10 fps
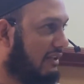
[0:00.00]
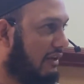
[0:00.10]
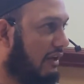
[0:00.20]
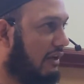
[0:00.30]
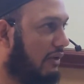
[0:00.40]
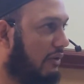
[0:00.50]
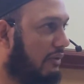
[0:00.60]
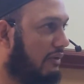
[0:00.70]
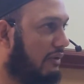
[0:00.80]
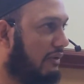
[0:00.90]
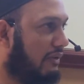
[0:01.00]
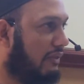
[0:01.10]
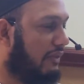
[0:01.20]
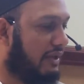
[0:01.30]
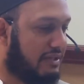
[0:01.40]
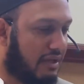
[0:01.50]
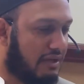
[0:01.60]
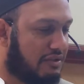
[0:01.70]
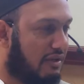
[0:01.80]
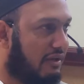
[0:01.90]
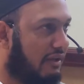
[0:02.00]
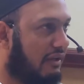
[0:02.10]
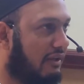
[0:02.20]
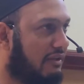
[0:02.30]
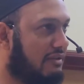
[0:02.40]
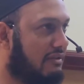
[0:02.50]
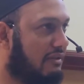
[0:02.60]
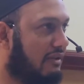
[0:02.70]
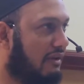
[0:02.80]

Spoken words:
Now, the discussion is,